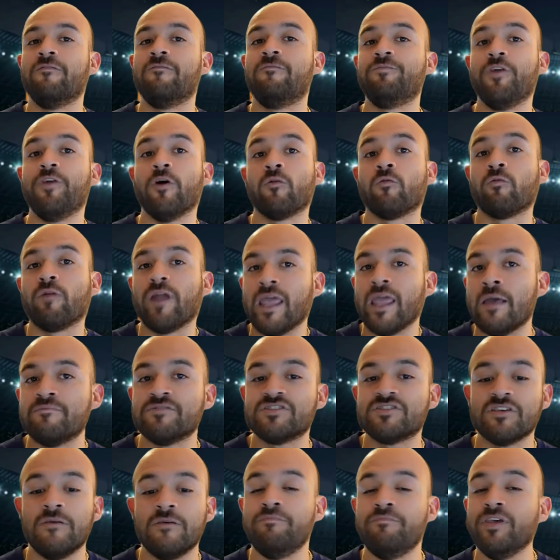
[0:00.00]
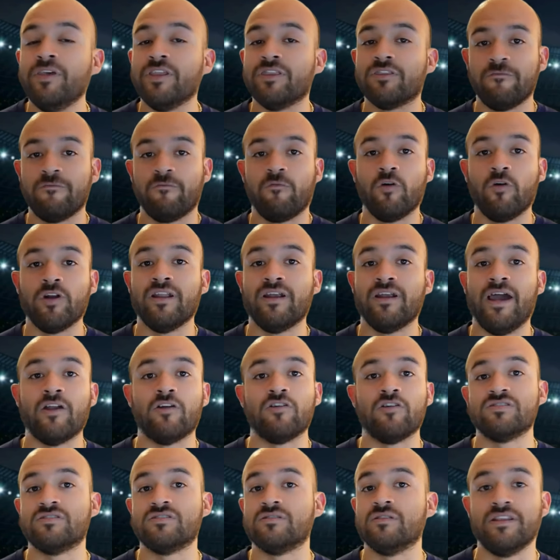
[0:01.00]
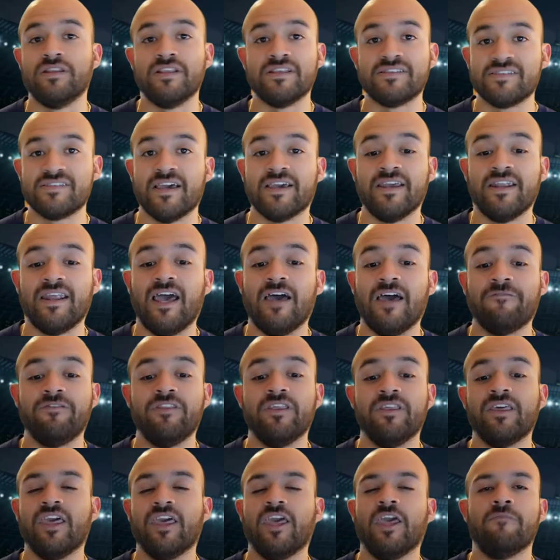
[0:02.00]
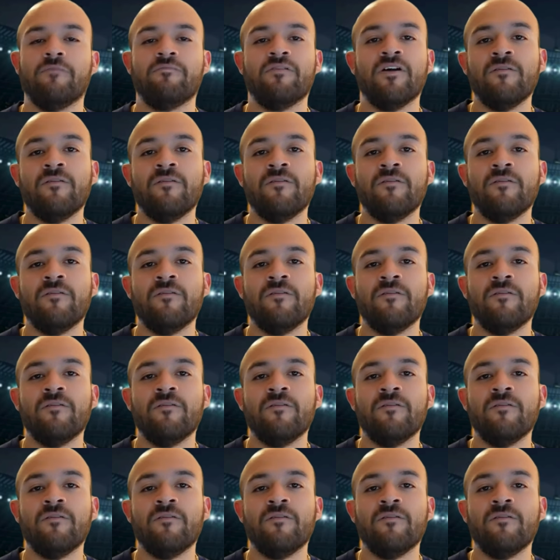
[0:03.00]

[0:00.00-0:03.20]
The Rams beat the 49ers in the second half of the game.